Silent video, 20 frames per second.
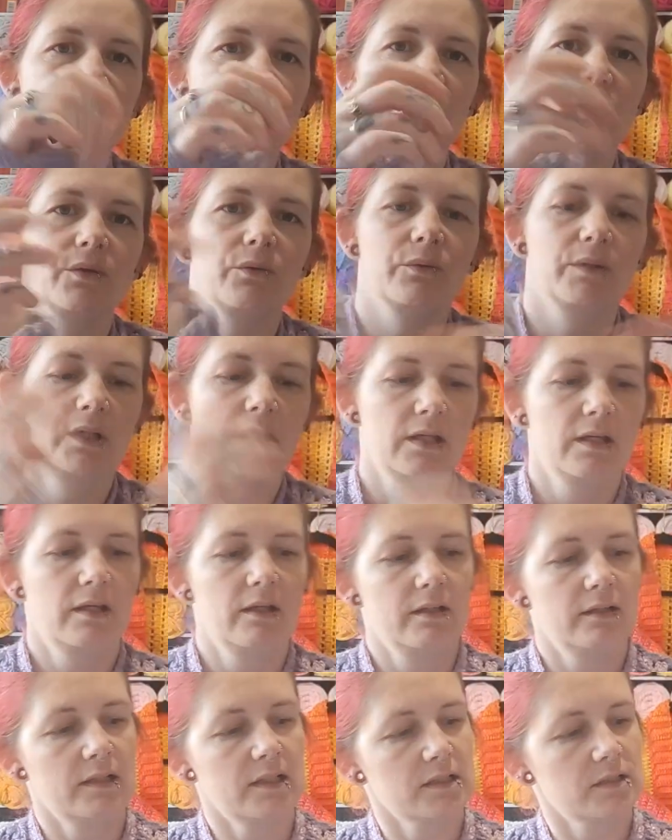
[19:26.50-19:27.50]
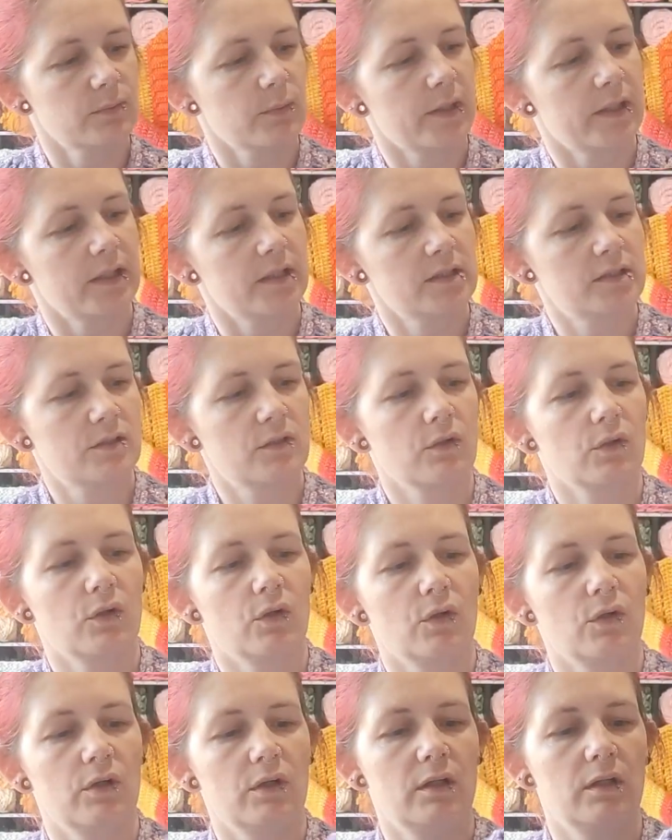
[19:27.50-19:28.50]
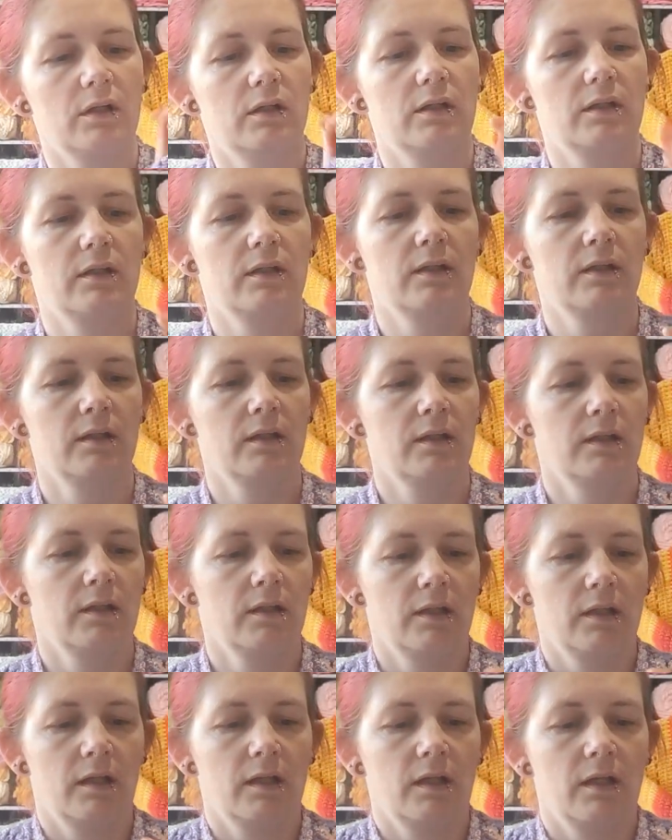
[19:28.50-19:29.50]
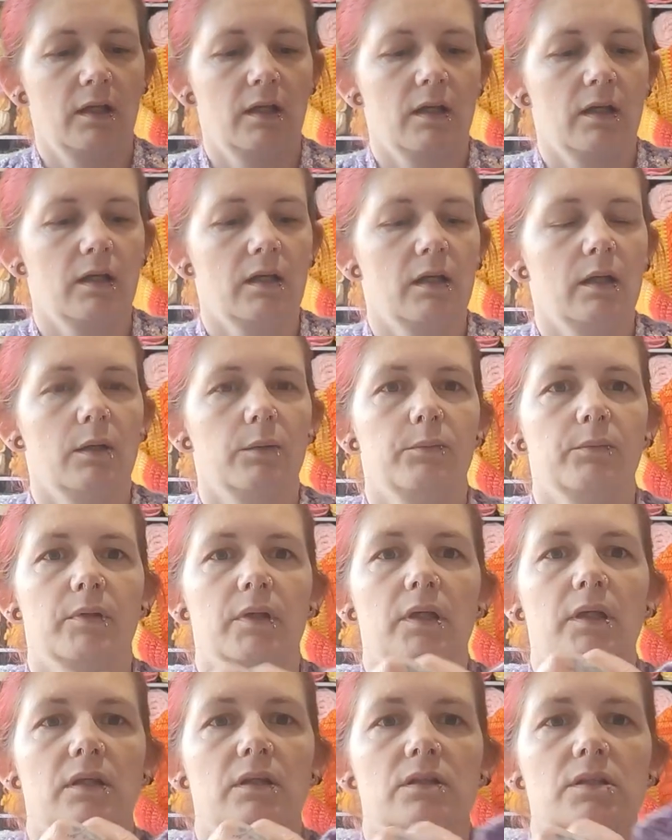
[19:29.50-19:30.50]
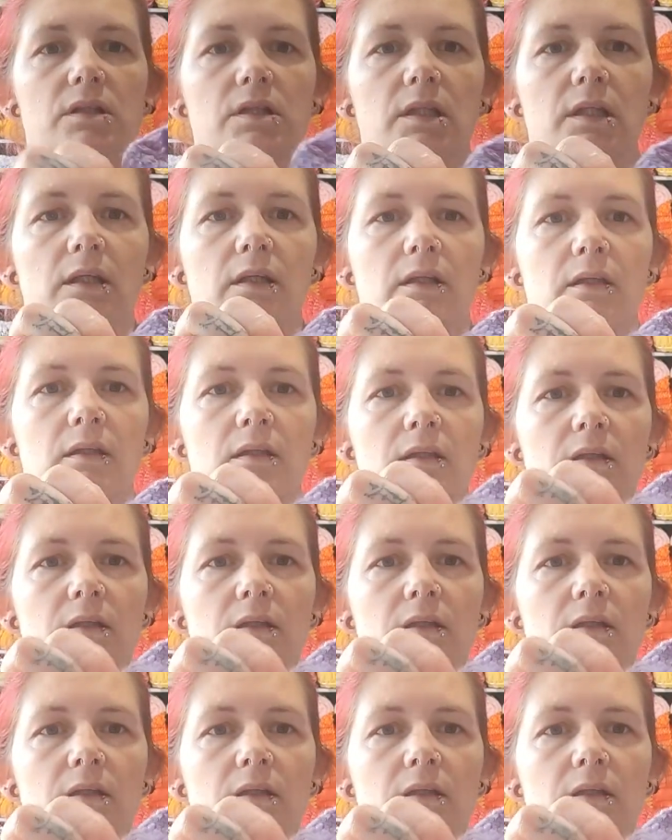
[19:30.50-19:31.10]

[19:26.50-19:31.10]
so that's why it's got can you see?